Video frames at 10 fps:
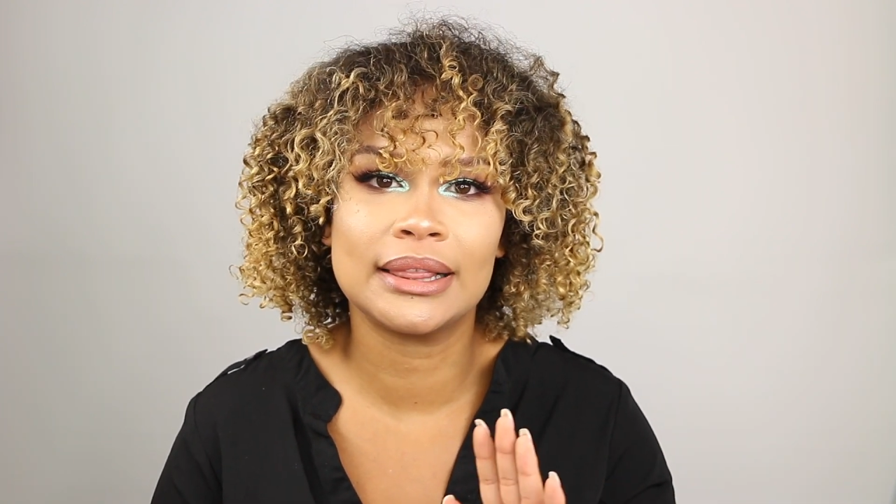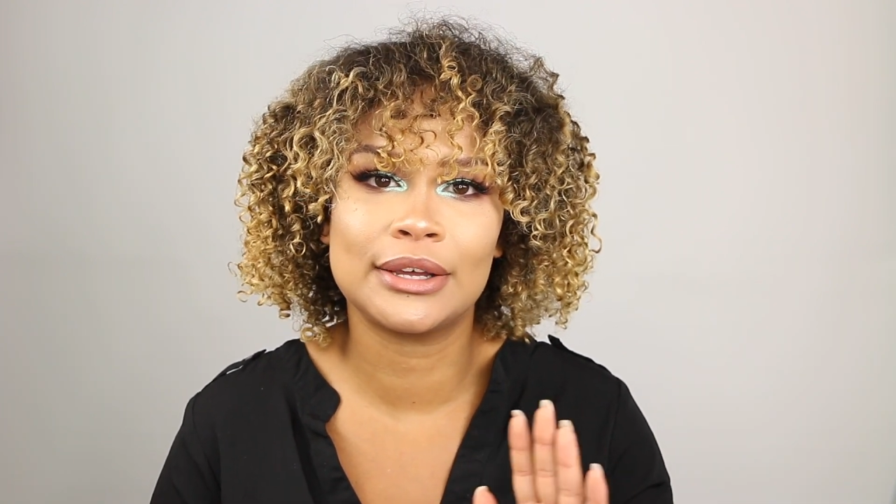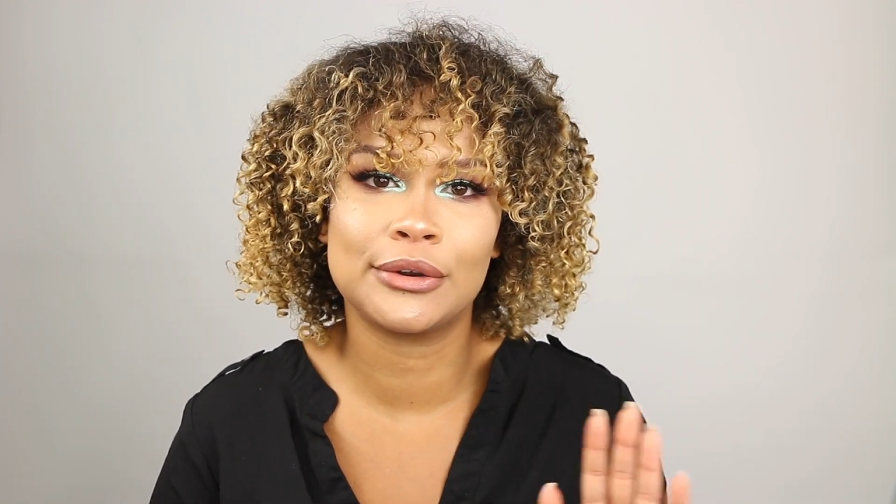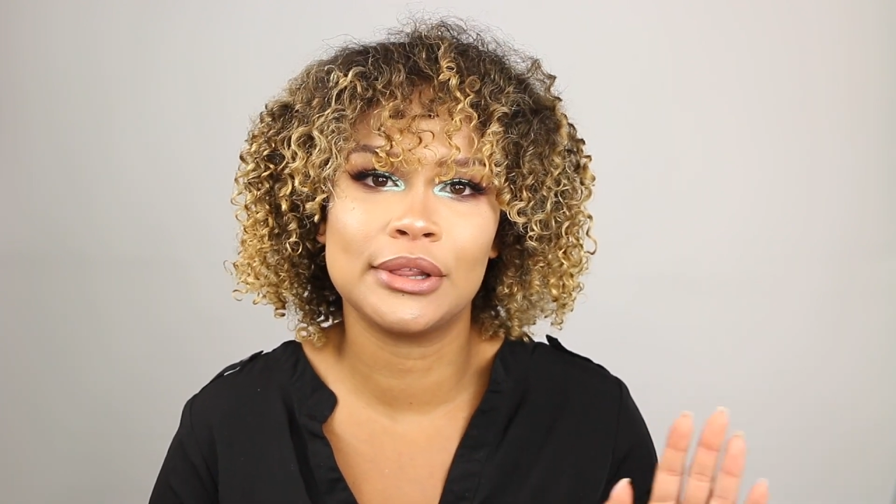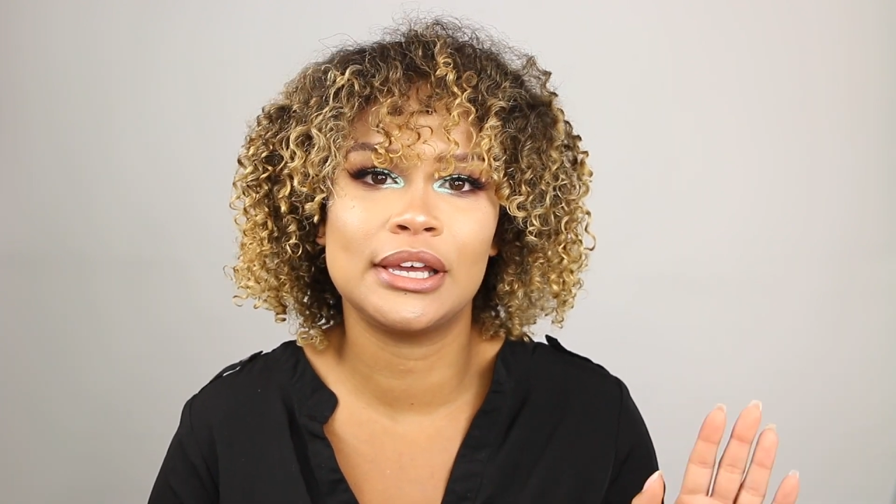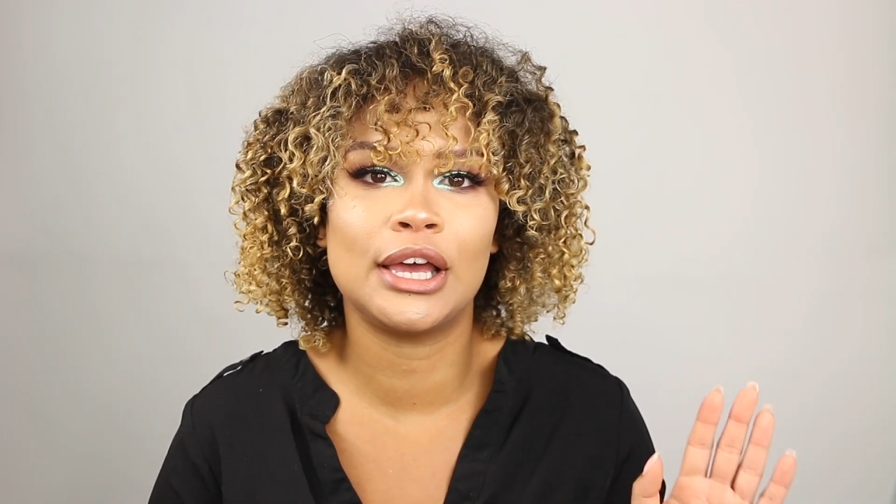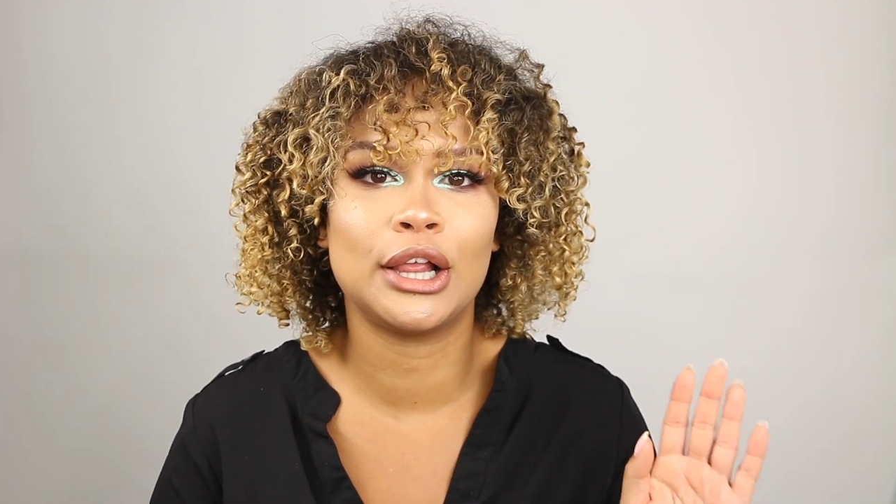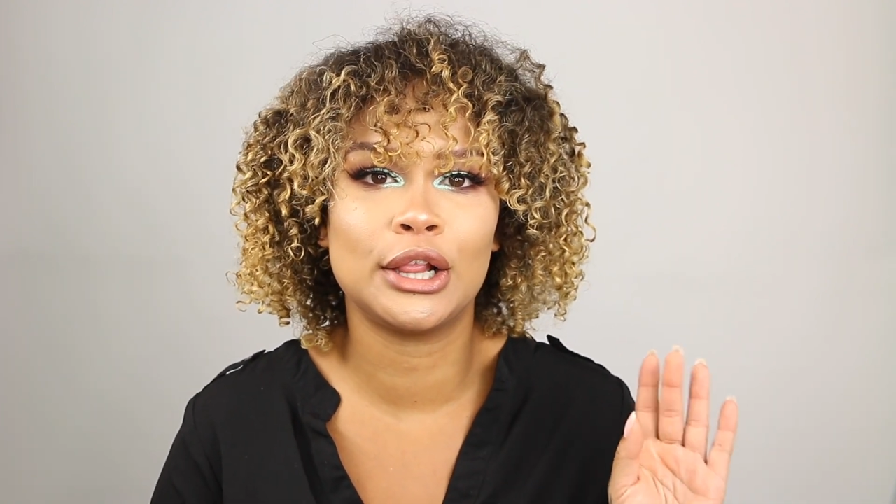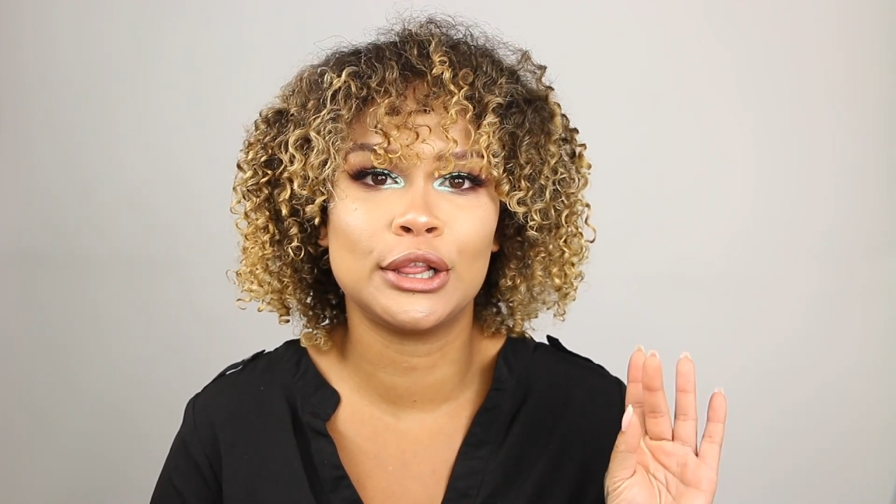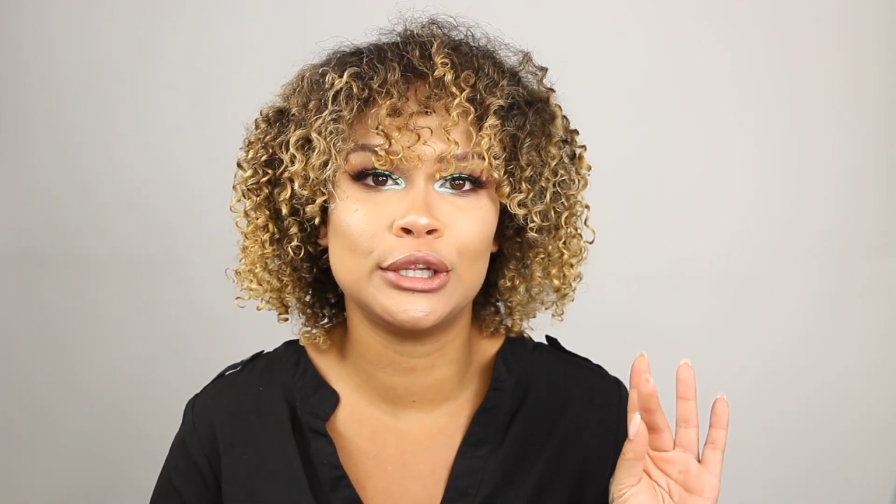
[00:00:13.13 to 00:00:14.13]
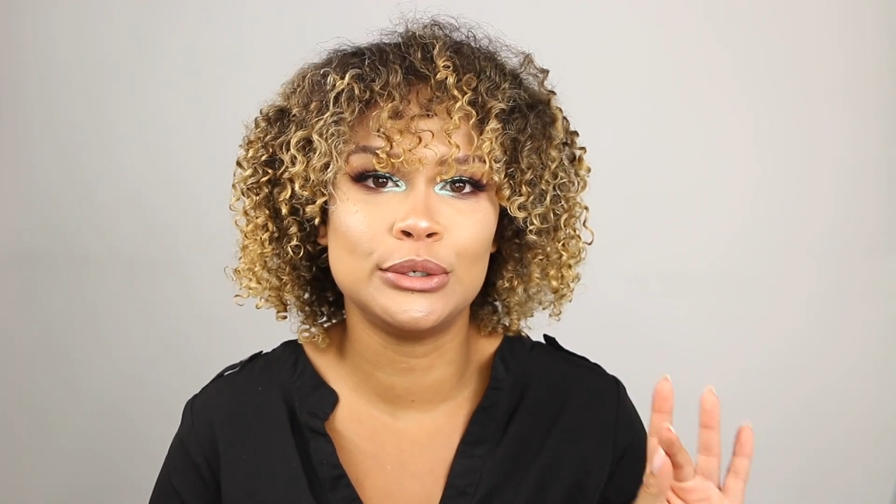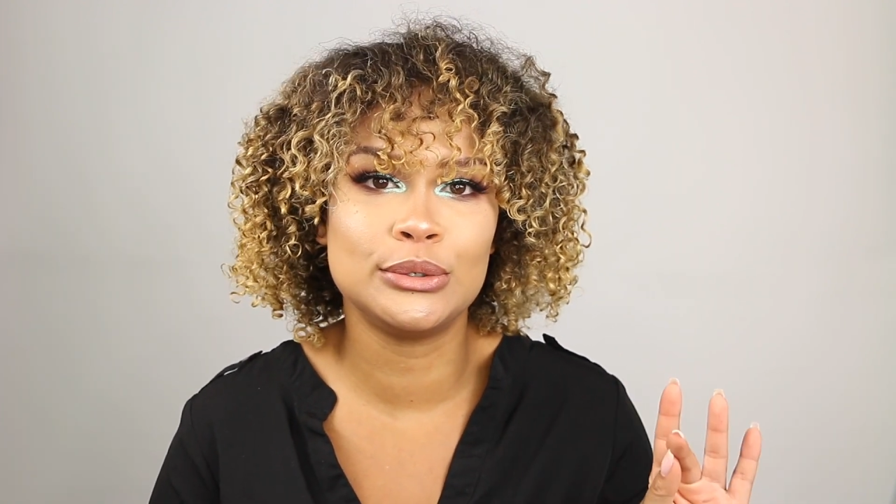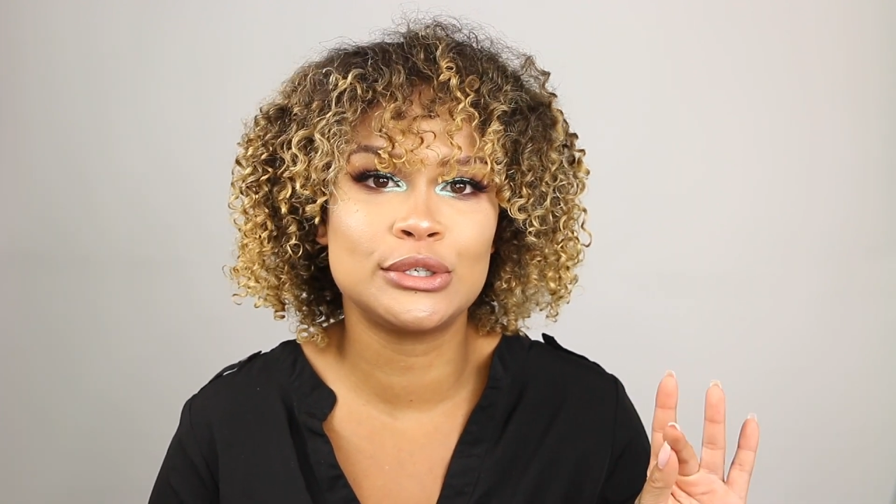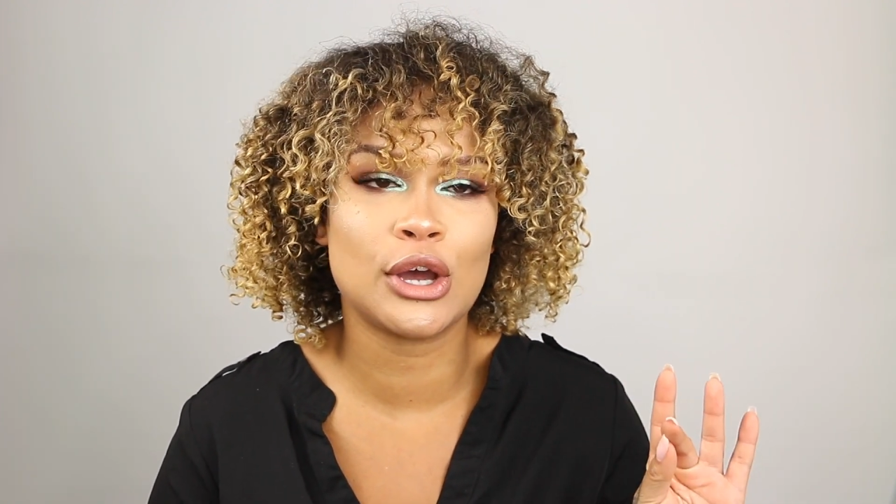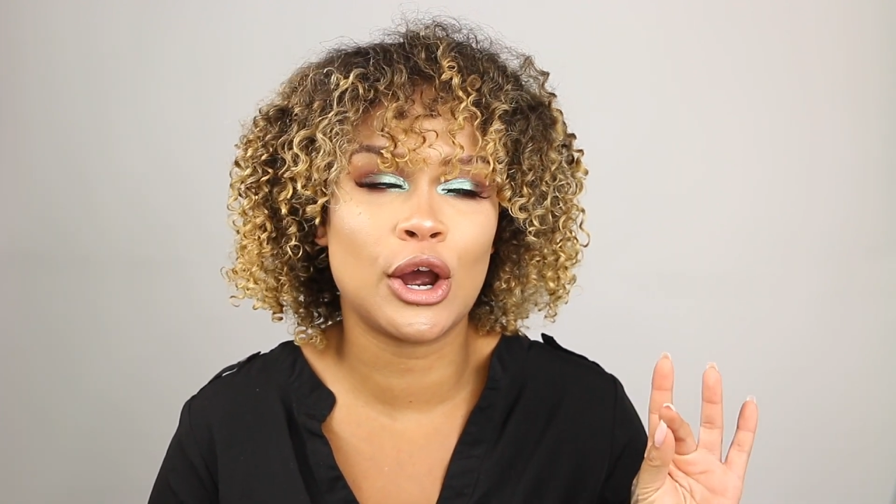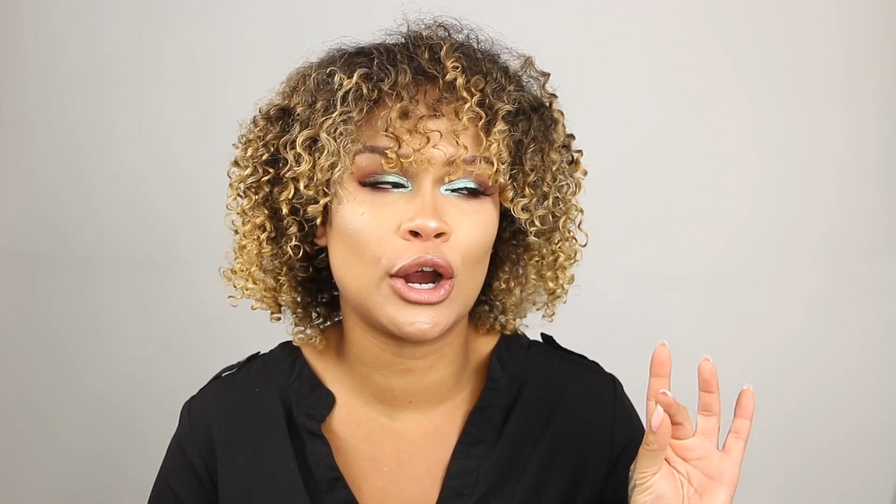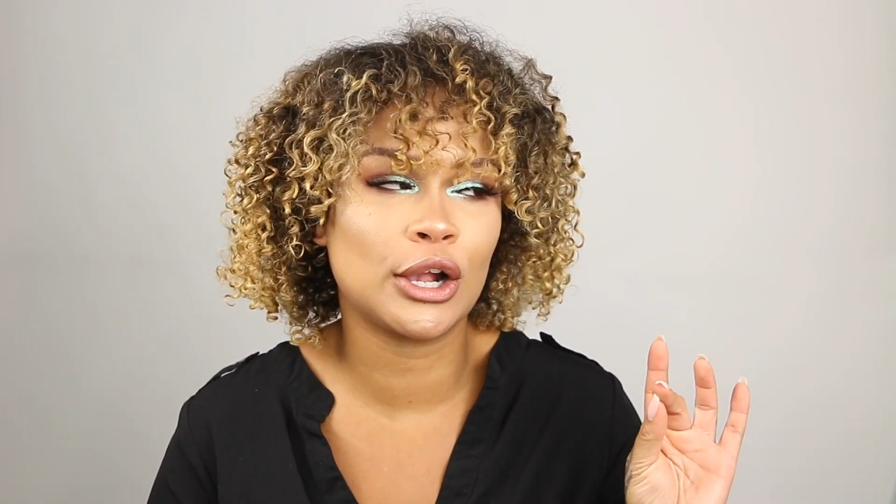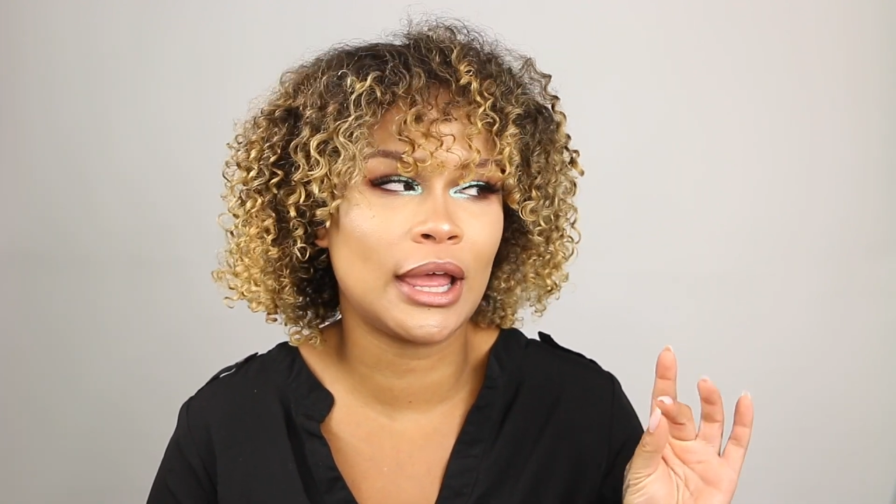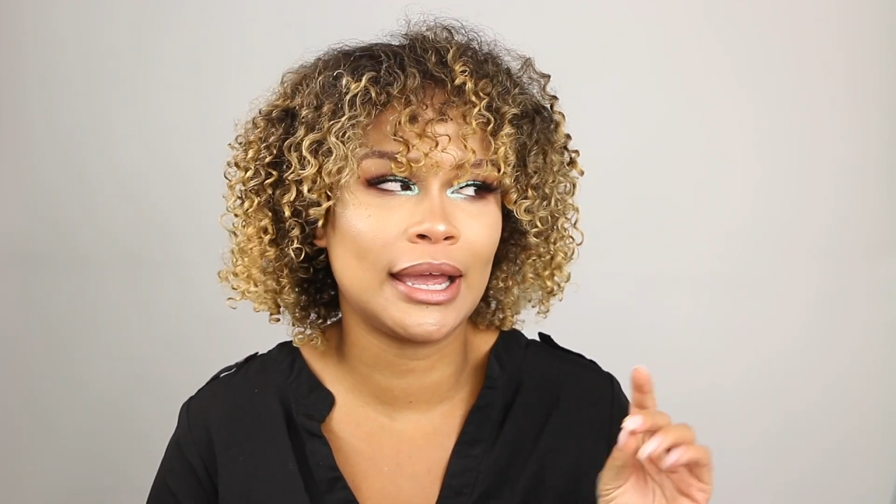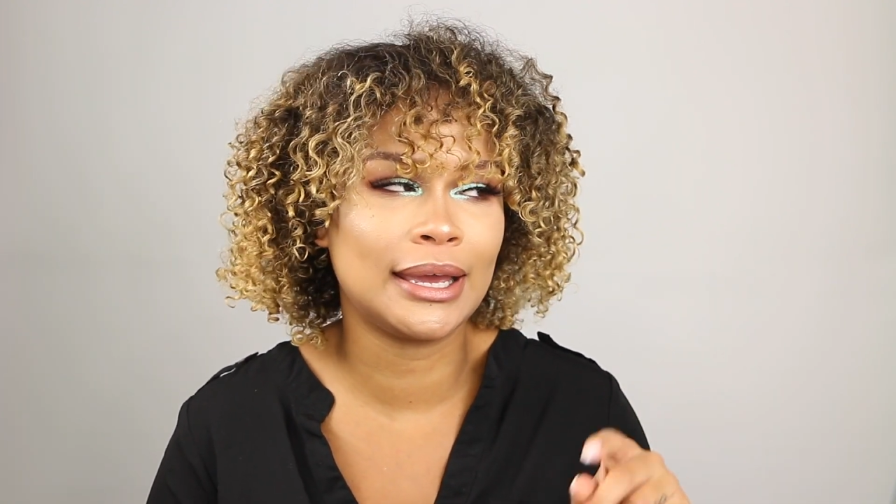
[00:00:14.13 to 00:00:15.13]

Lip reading: literally lose our